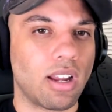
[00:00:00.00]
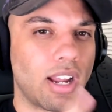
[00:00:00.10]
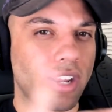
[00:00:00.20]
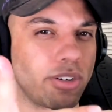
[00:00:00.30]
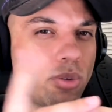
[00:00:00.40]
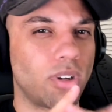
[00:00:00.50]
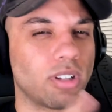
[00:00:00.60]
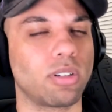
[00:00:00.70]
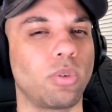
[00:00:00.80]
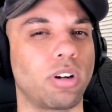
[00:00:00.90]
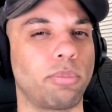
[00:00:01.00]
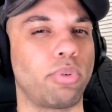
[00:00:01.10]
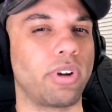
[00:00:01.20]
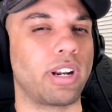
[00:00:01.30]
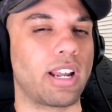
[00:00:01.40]
I do also want to
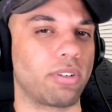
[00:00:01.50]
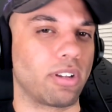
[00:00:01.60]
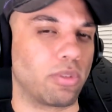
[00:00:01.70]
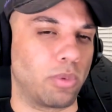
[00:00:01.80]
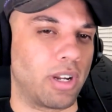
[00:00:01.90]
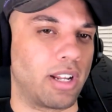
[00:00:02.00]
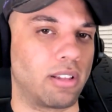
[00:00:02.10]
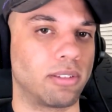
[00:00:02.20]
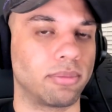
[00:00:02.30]
point out as well,